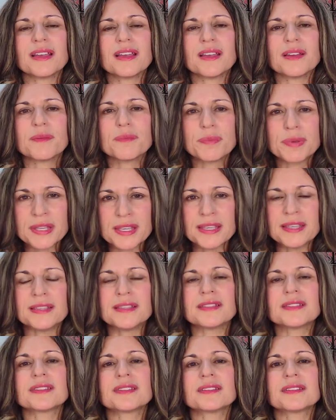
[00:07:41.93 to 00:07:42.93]

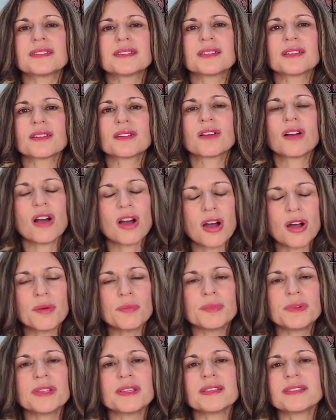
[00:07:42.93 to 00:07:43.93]
peace,
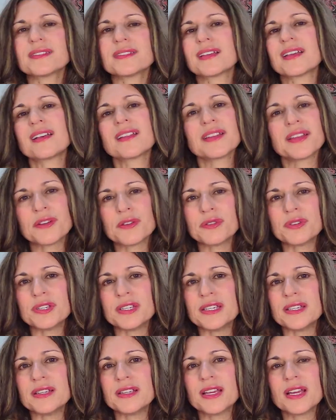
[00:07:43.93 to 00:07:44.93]
calmness,
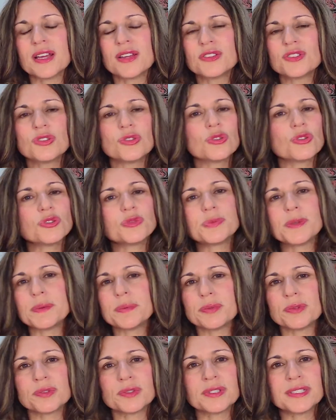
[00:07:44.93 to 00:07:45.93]
clarity to those
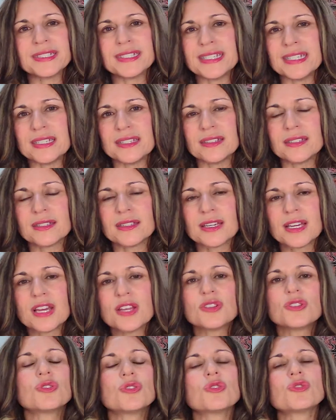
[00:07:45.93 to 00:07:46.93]
people in need,
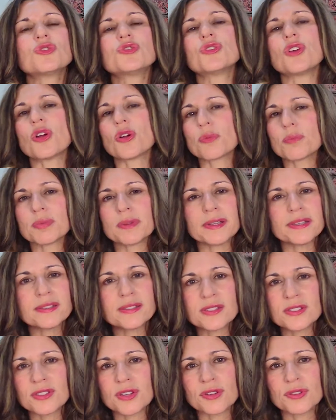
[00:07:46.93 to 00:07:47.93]
to those dark
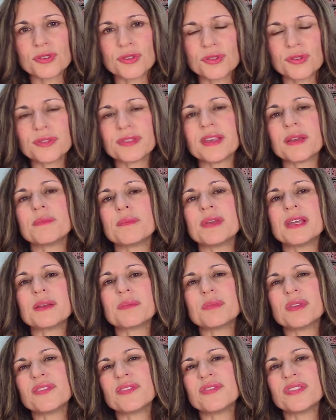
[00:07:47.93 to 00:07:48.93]
places on earth that make
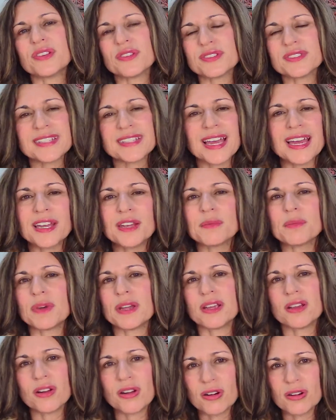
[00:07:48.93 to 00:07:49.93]
me feel sad in
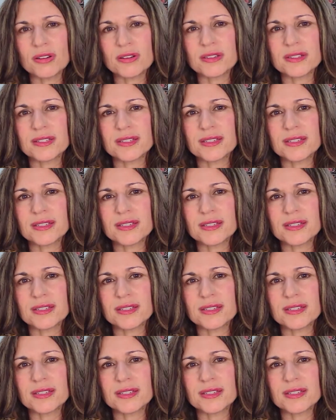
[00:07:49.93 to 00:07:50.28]
my heart.